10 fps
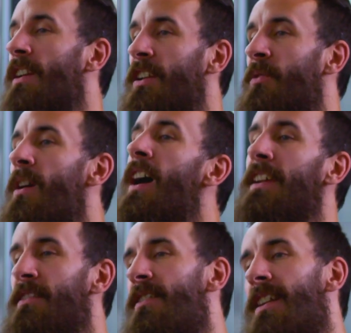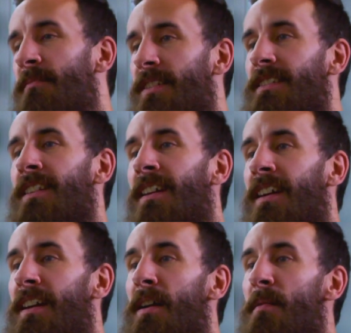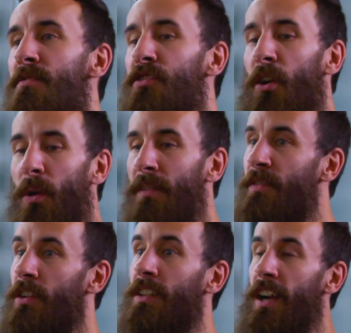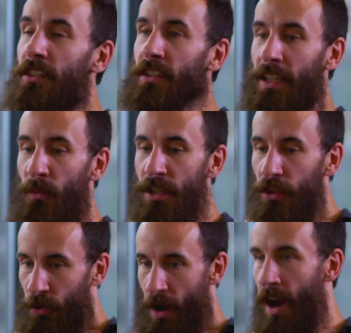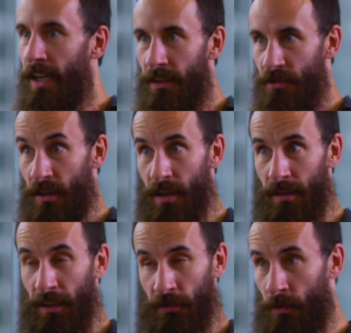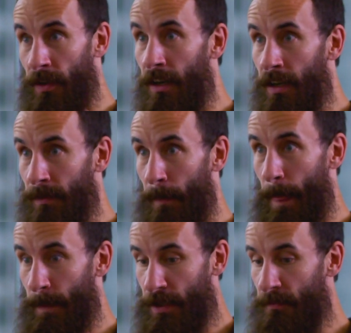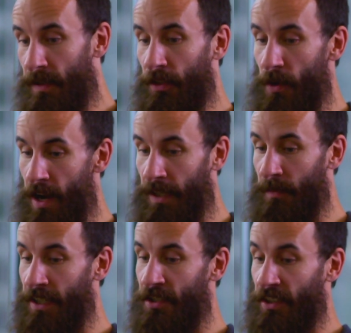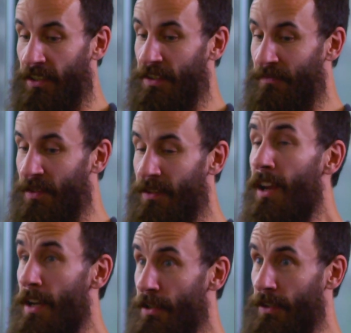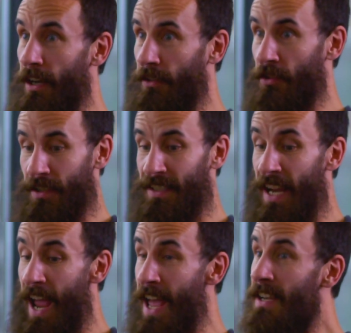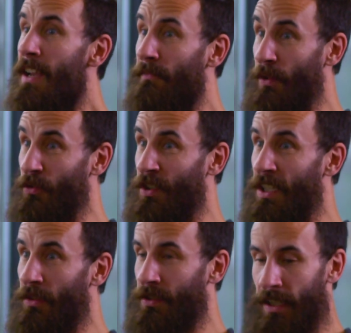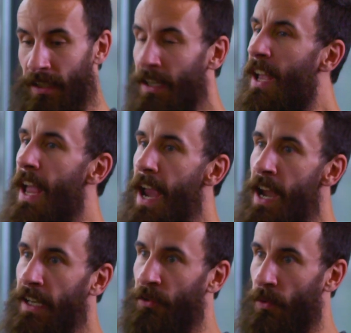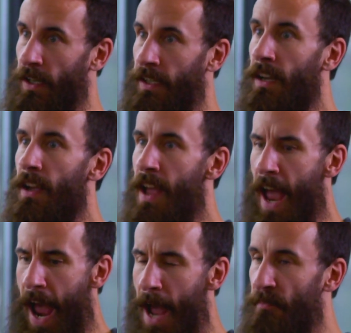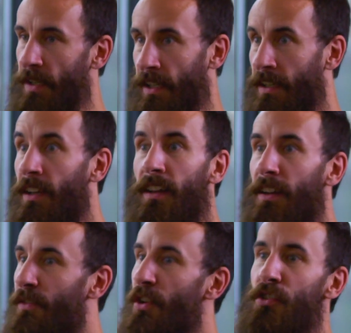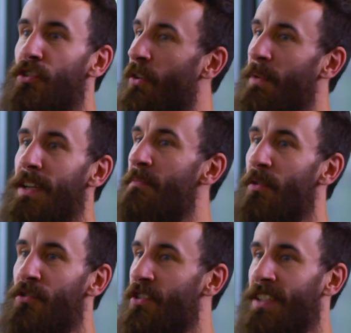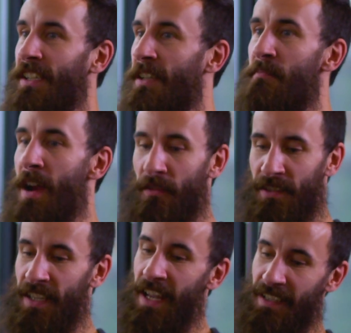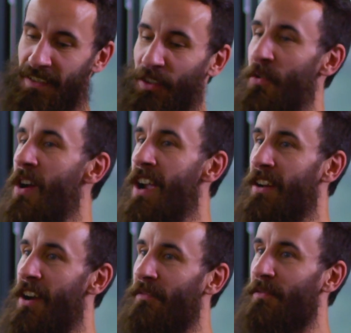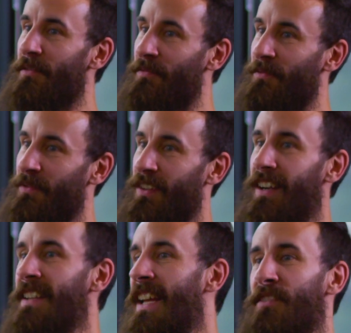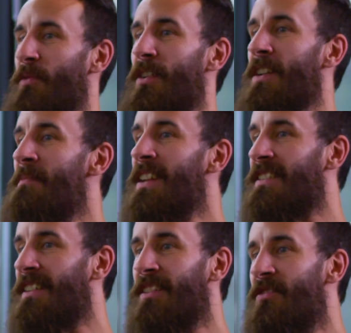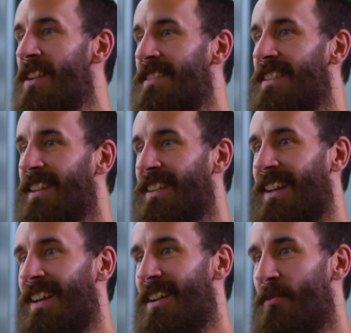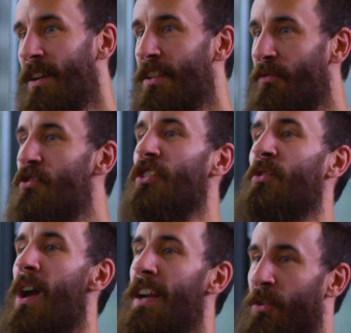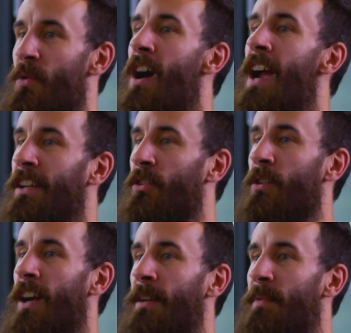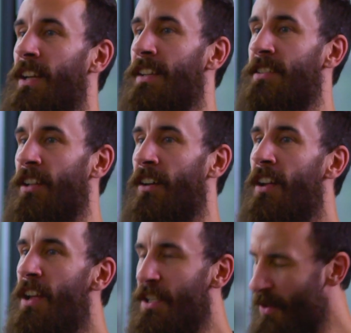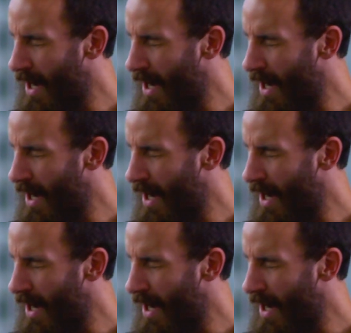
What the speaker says: They see everybody cry, you know what I mean? So if your character, like when you're crying, there's a lot of things going on. You could be crying because you're guilty. Your character's sad, feels guilty, angry, happy. There's so many emotions that you could bounce that crying off of, and that's what already makes it interesting. Right? You don't just cry to cry. You're crying because you're